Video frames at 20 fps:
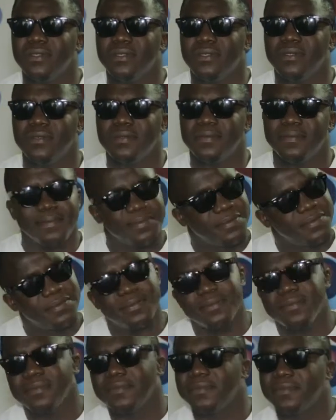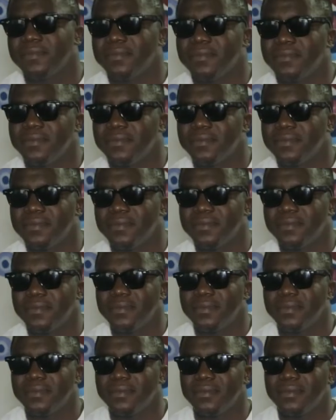
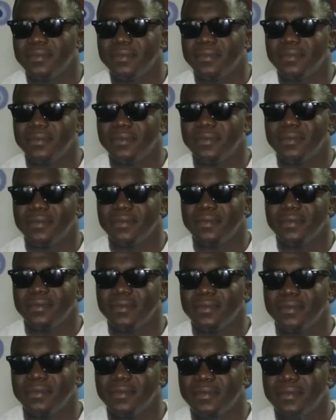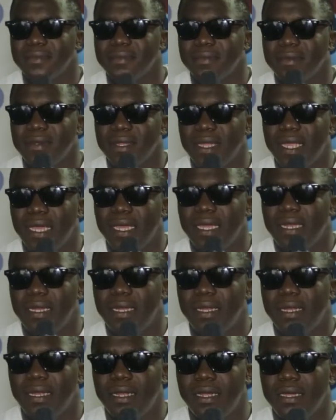
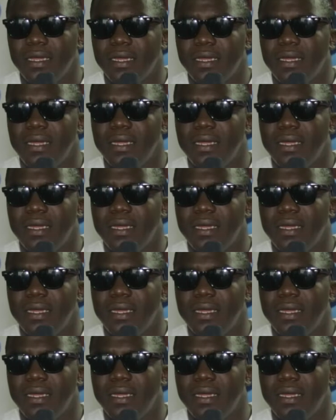Nobody speaks.